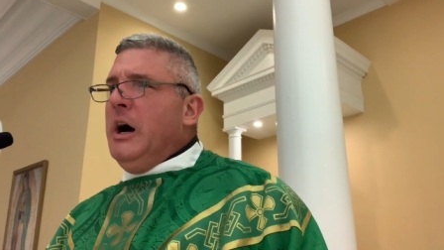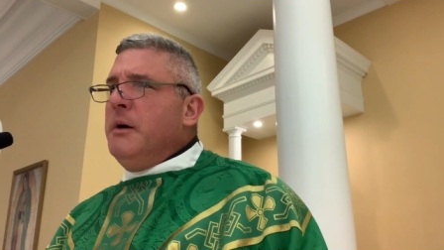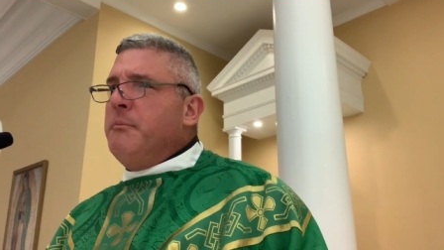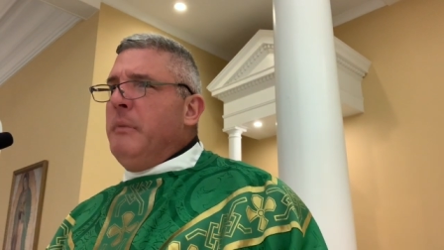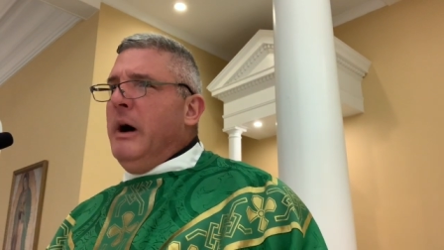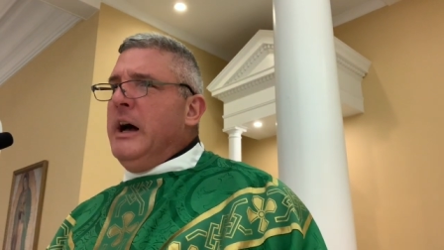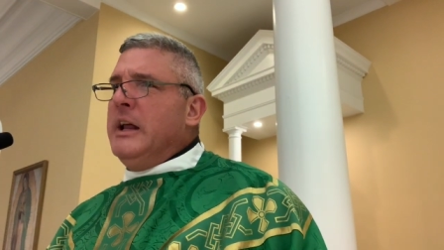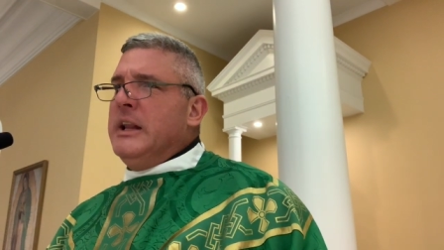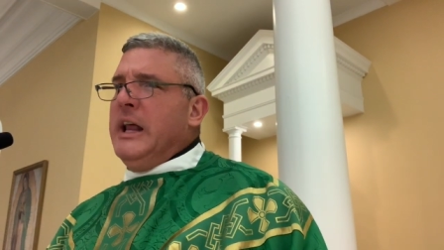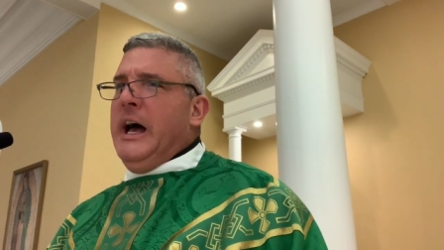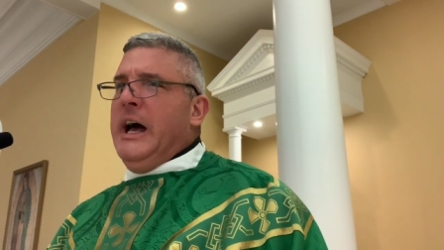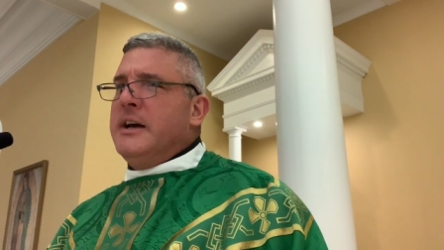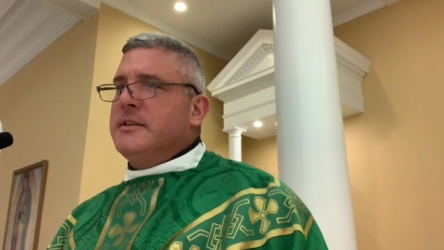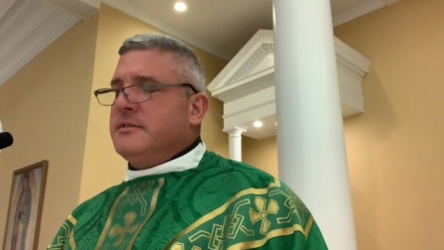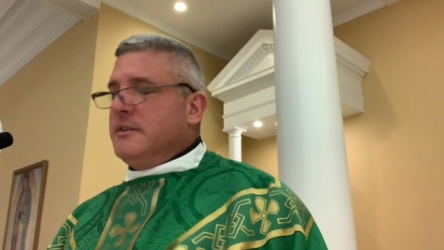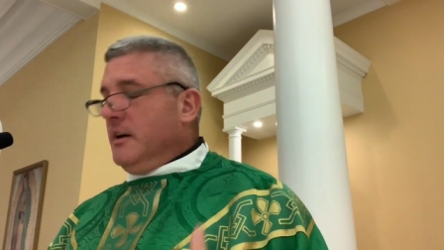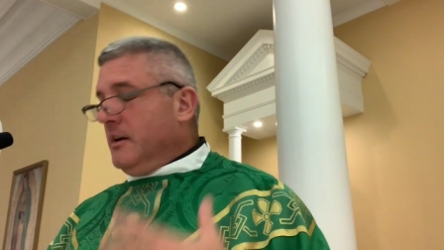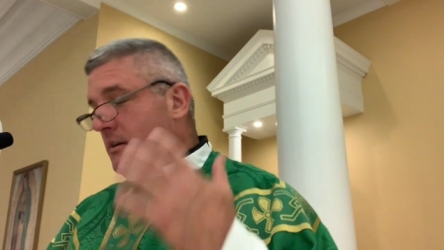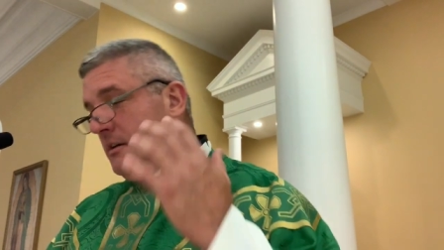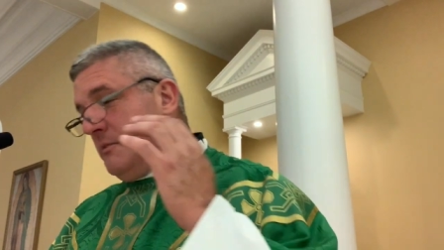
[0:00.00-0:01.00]
my
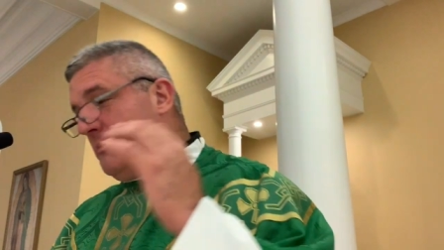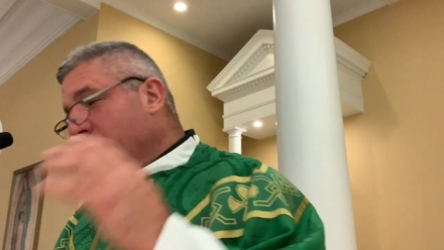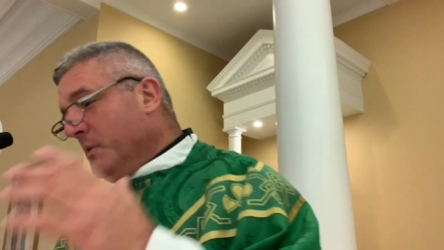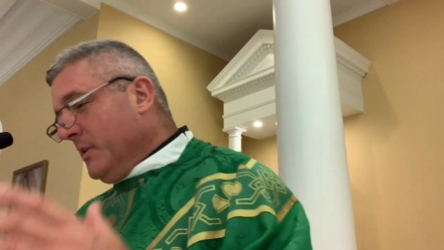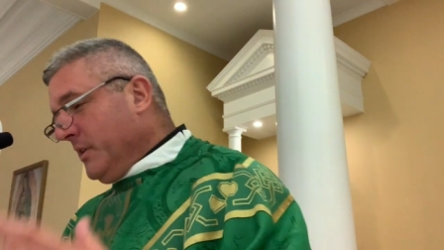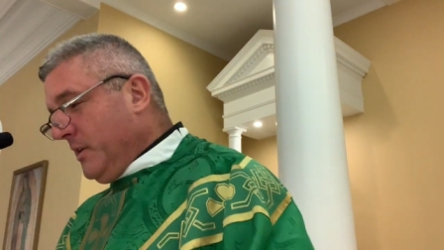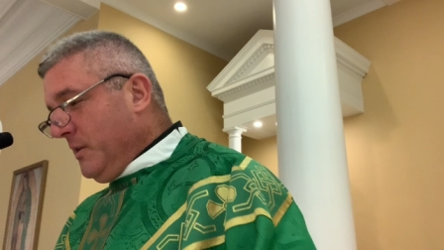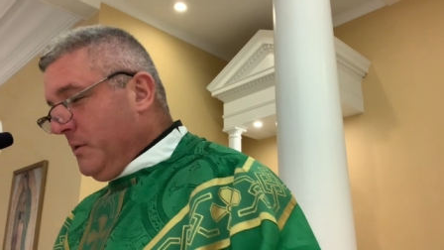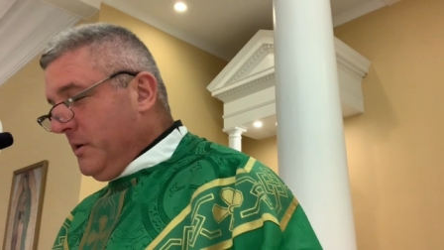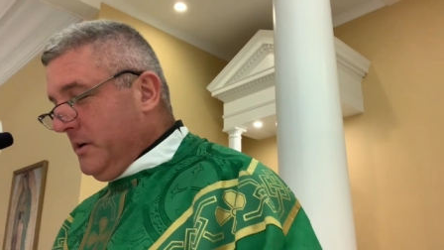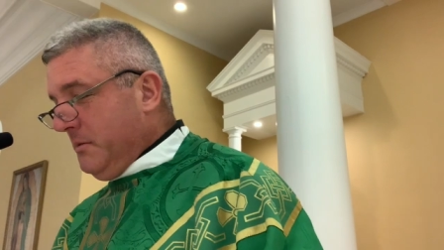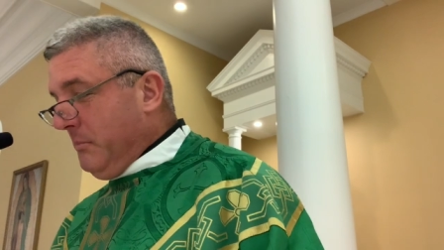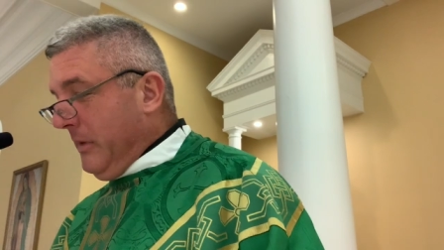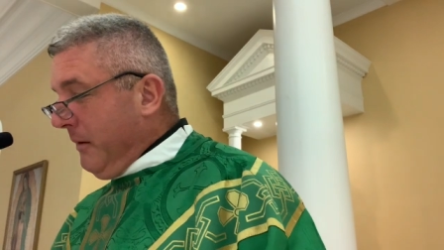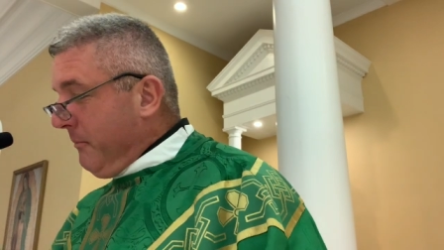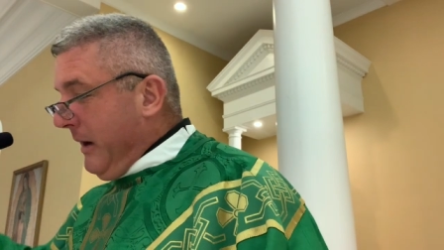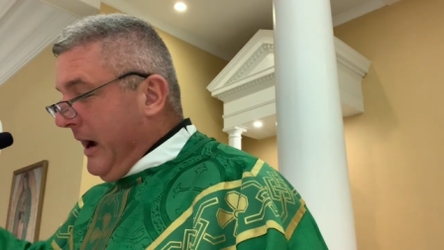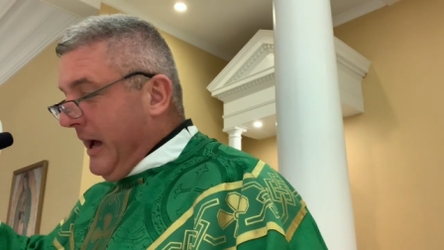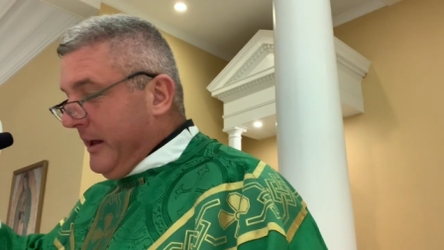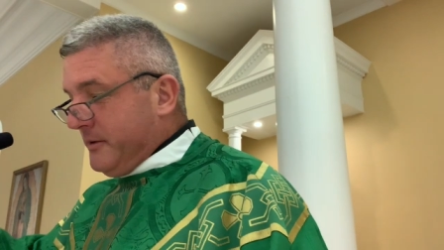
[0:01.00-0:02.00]
last, I don't even want to go into
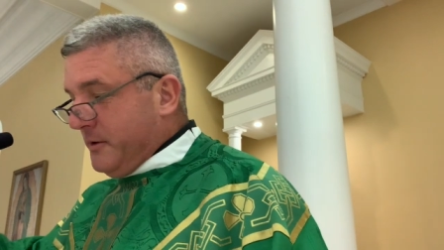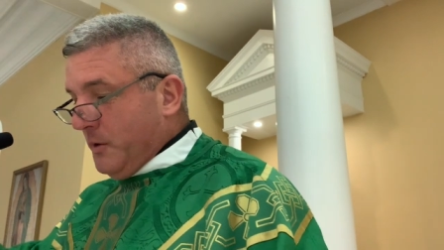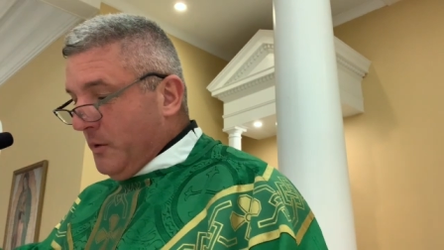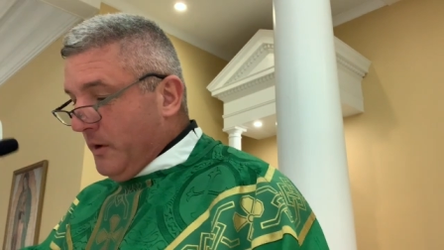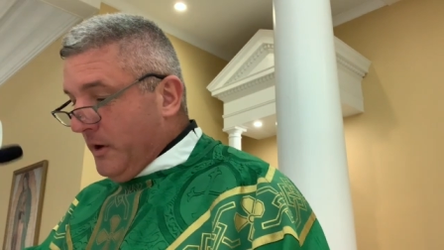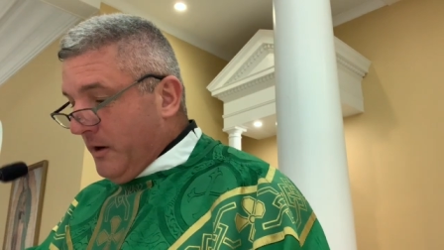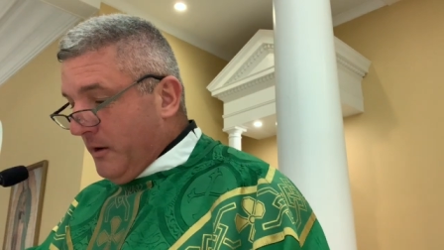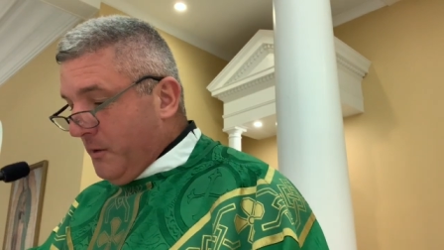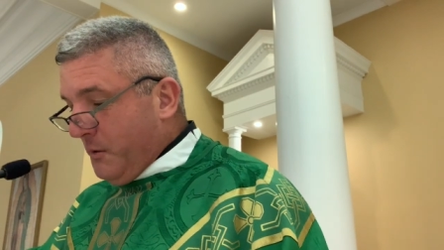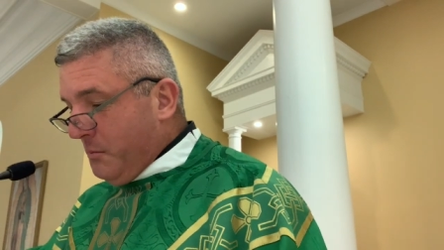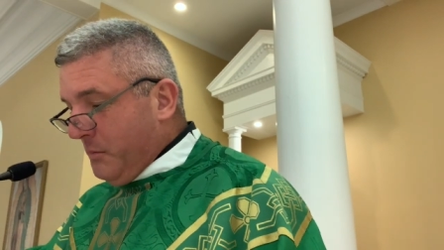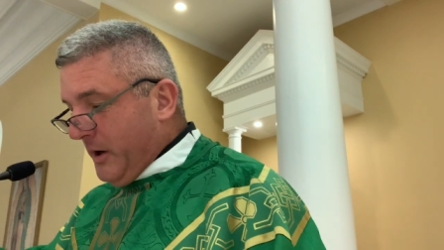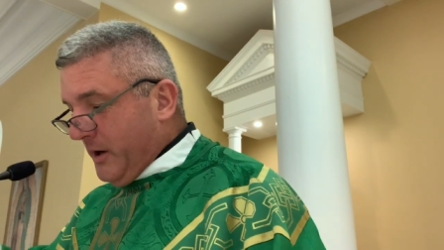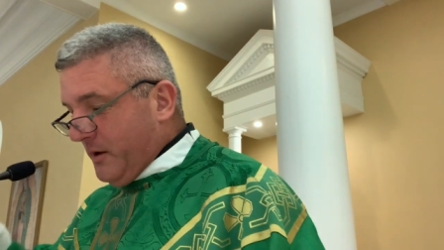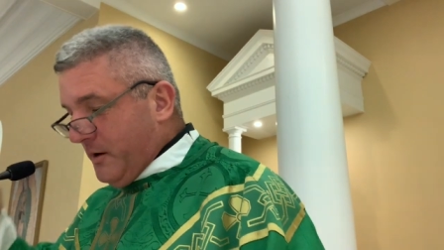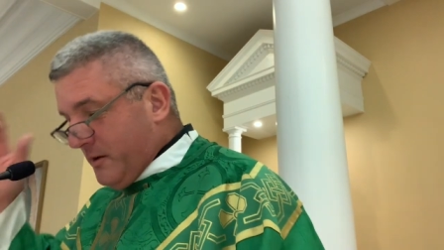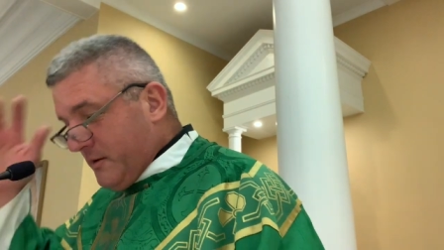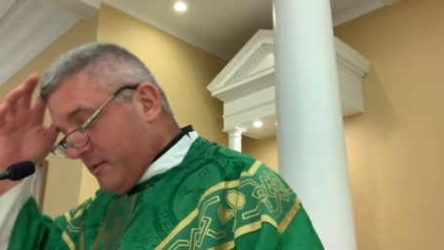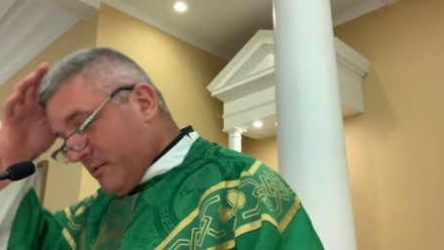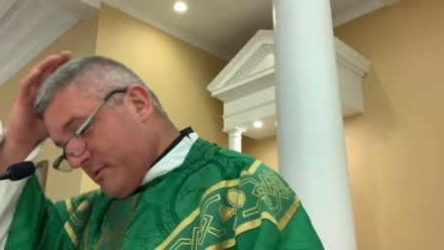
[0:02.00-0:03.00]
my math career, oh my
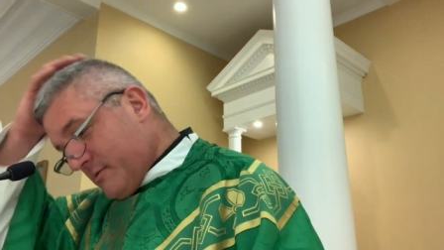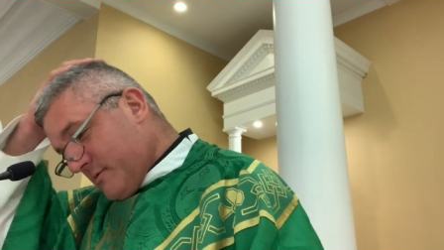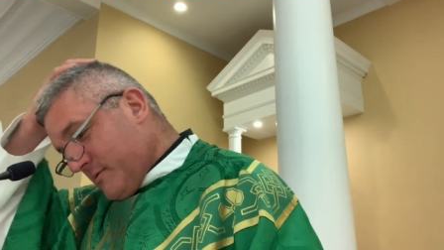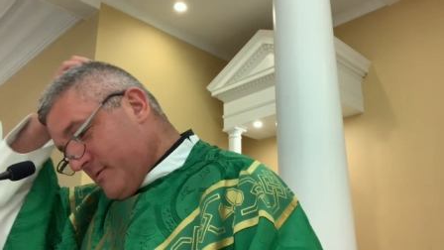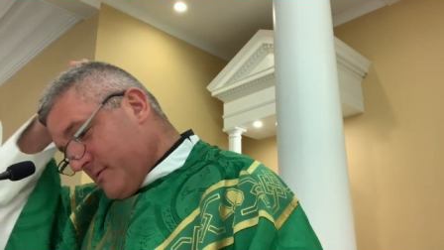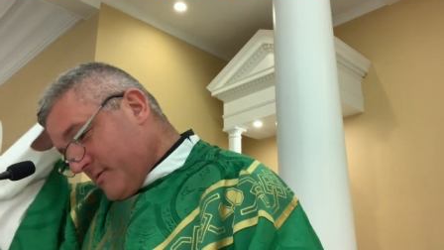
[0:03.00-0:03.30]
goodness.